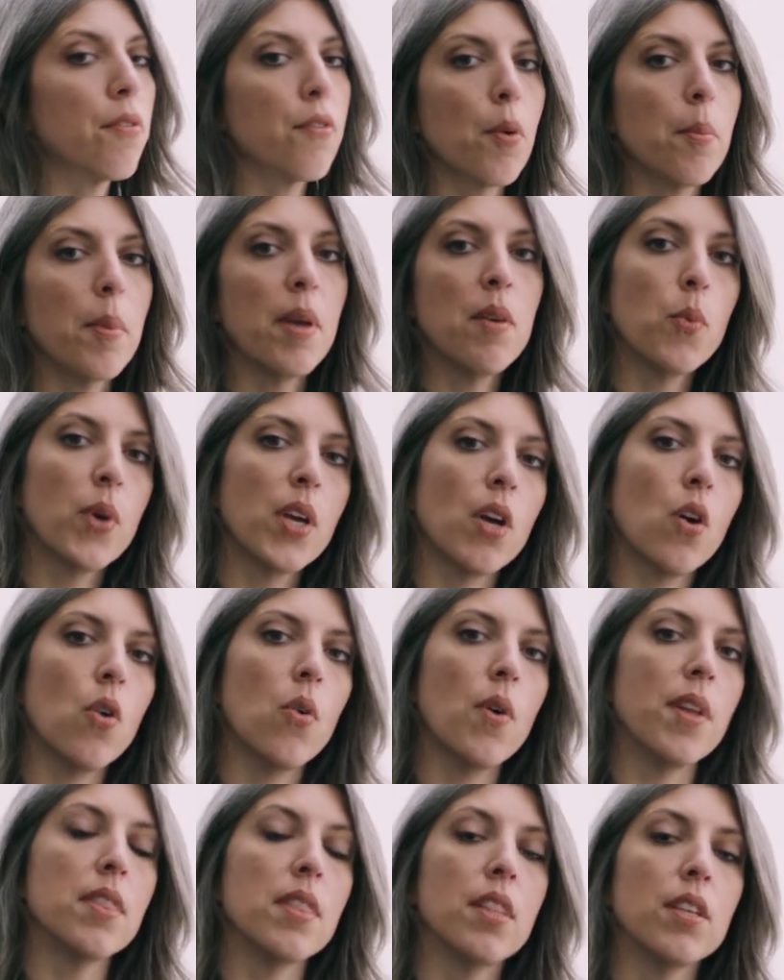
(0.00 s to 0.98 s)
from it we
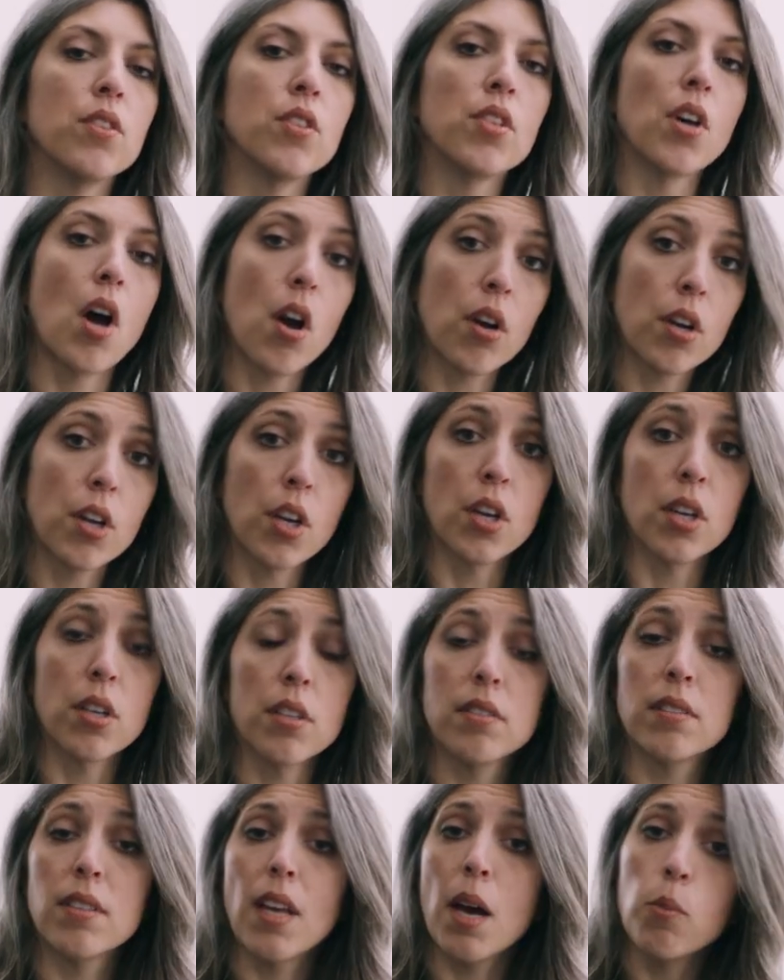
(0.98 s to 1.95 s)
go and the
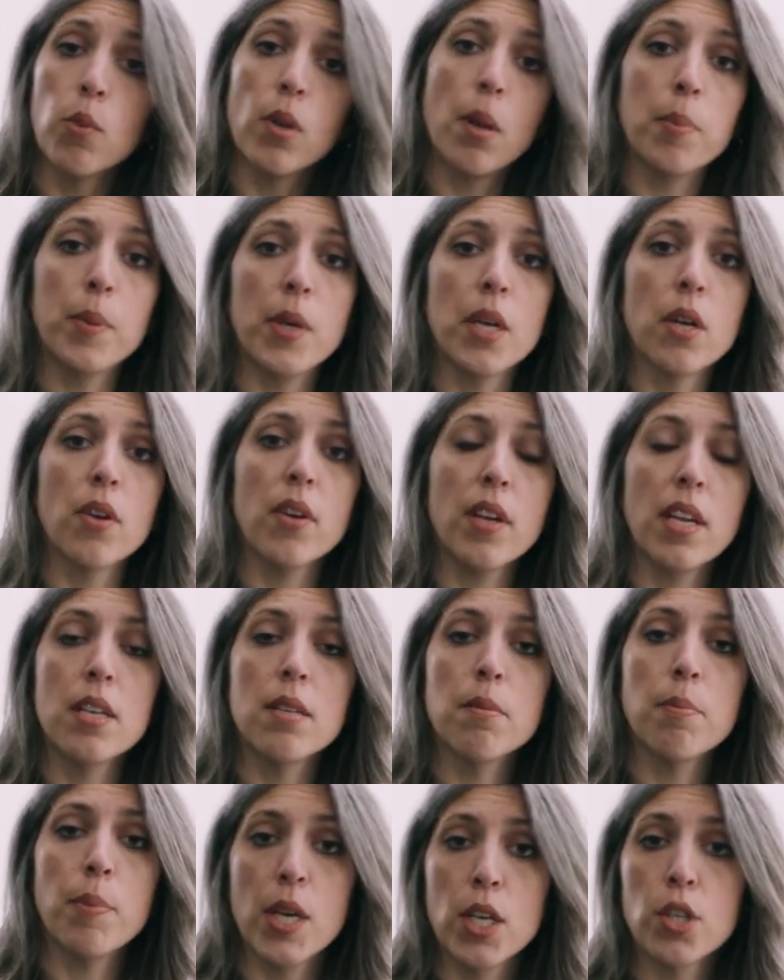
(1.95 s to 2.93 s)
darker that will appear
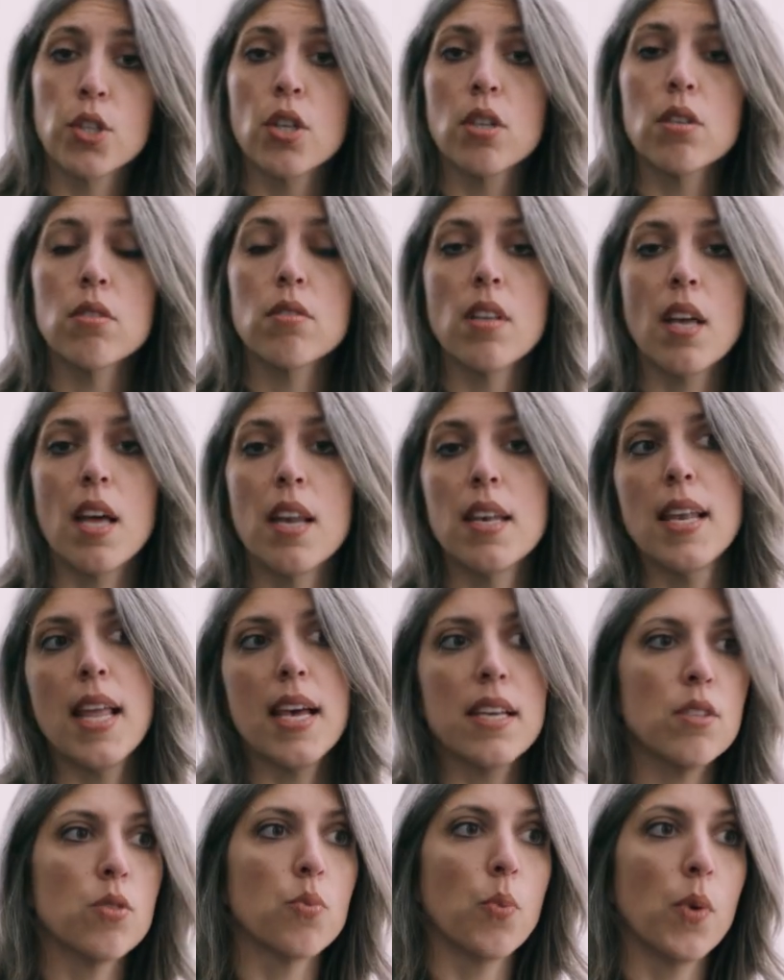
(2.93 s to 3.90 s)
in pictures,
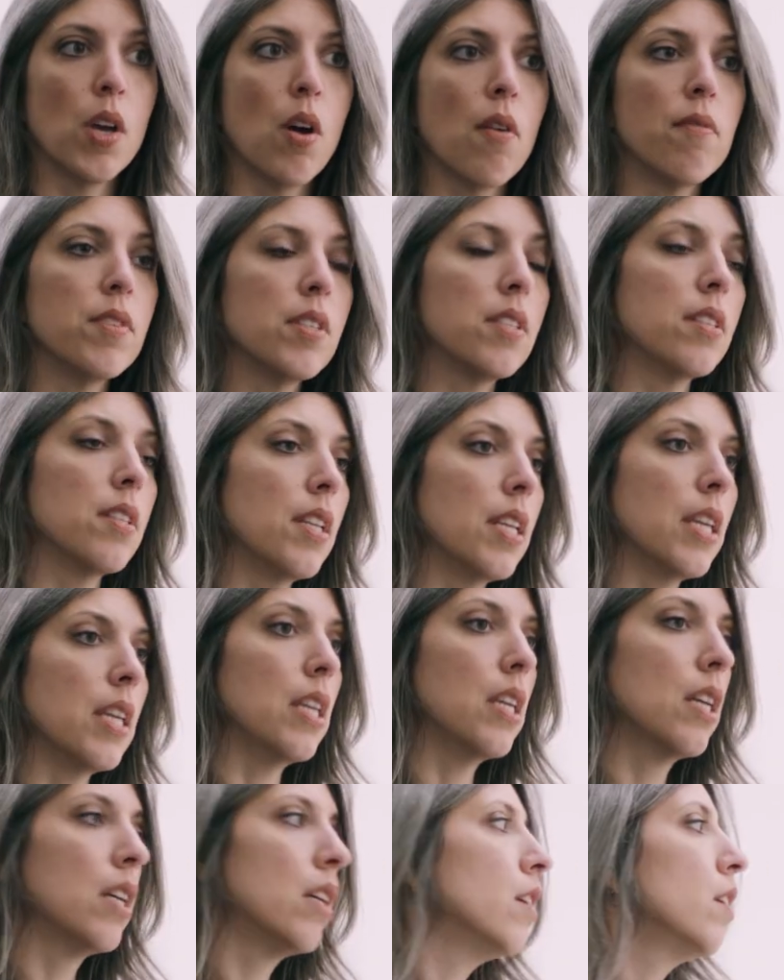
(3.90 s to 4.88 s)
unless we
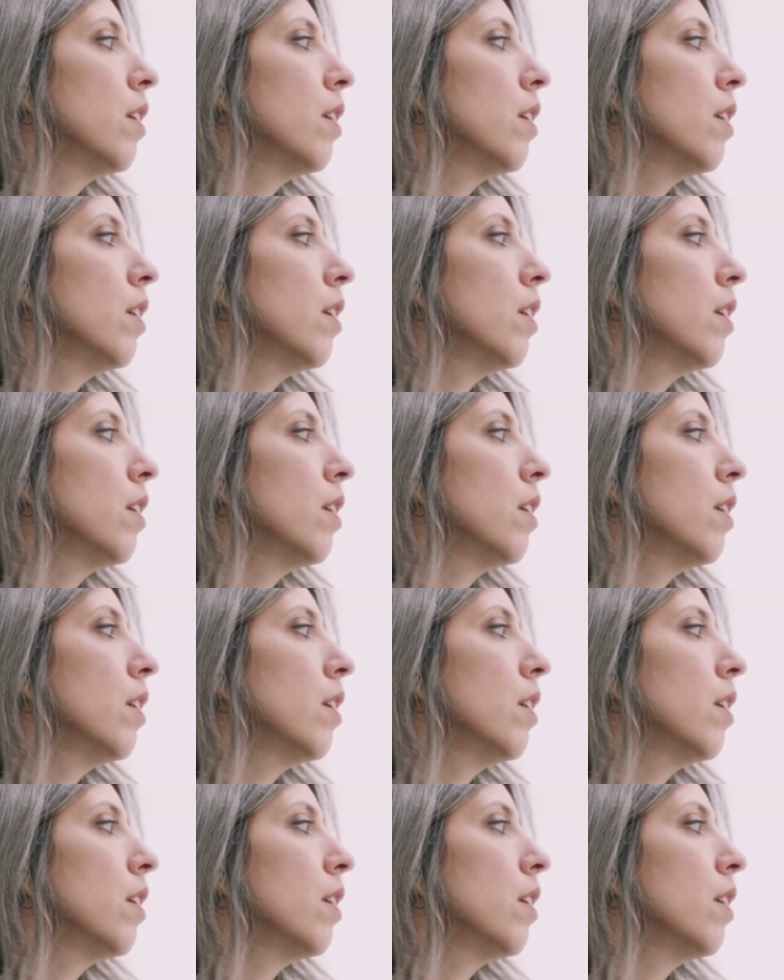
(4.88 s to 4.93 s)
obviously